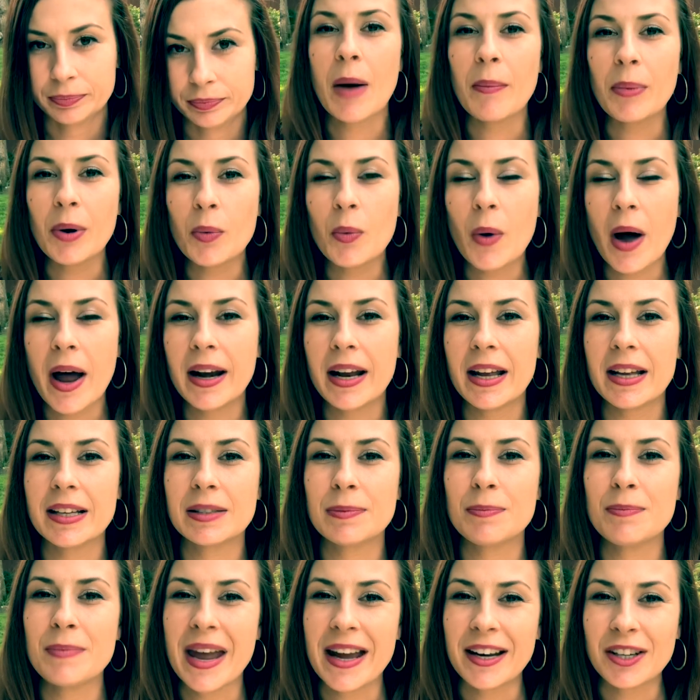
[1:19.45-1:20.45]
Number one
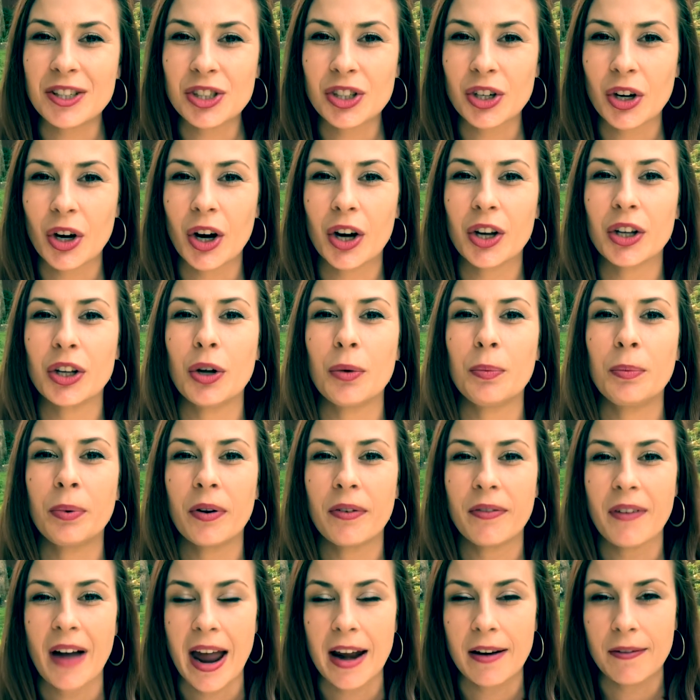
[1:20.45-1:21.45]
is make sure you
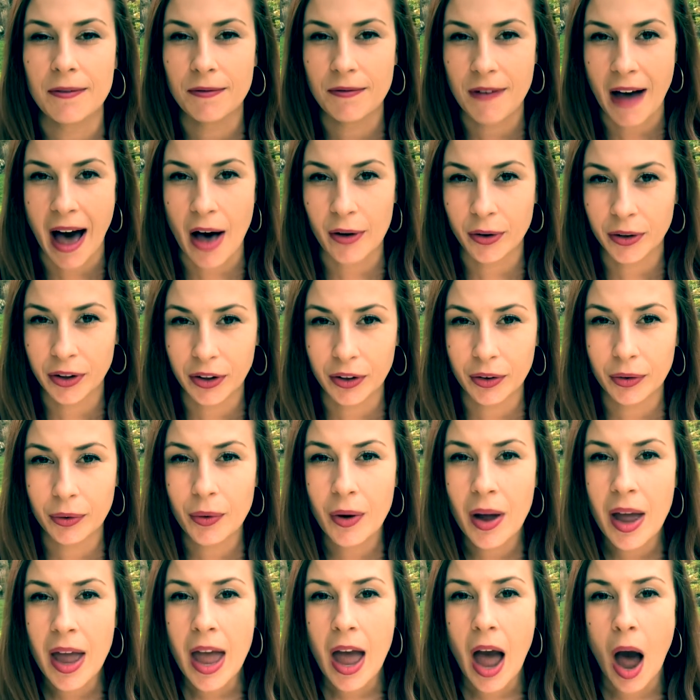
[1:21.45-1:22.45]
provide
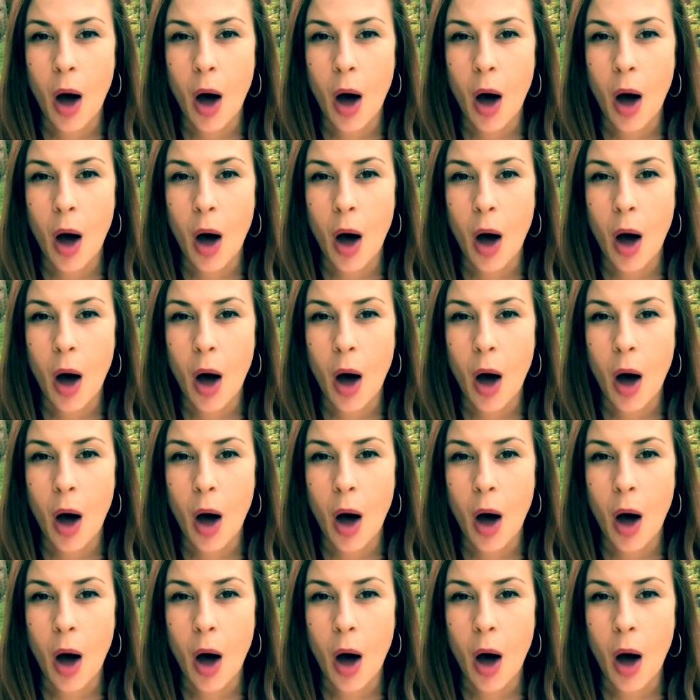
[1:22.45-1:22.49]
value.